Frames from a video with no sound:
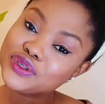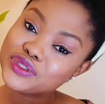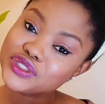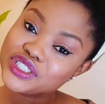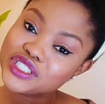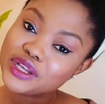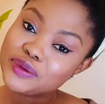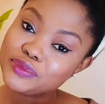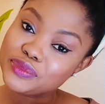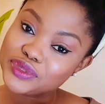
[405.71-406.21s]

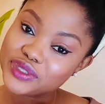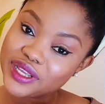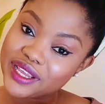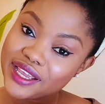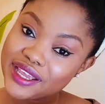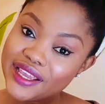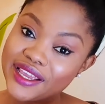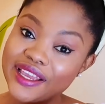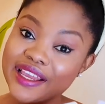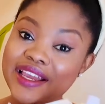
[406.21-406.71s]
crochet
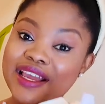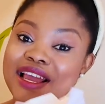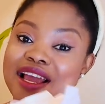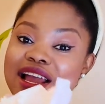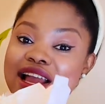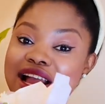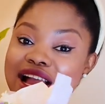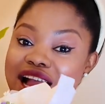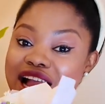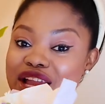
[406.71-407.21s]
bouquet
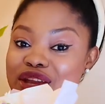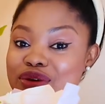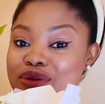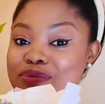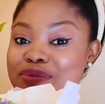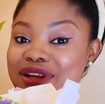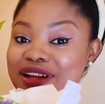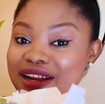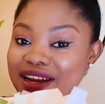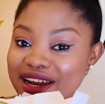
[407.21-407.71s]
and
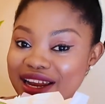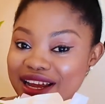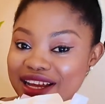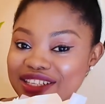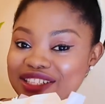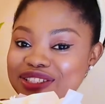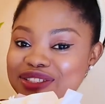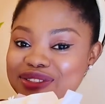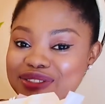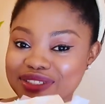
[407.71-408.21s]
you'll be
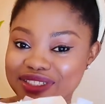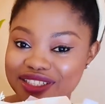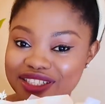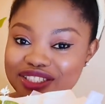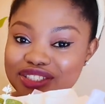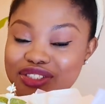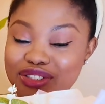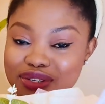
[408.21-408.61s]
glad you did.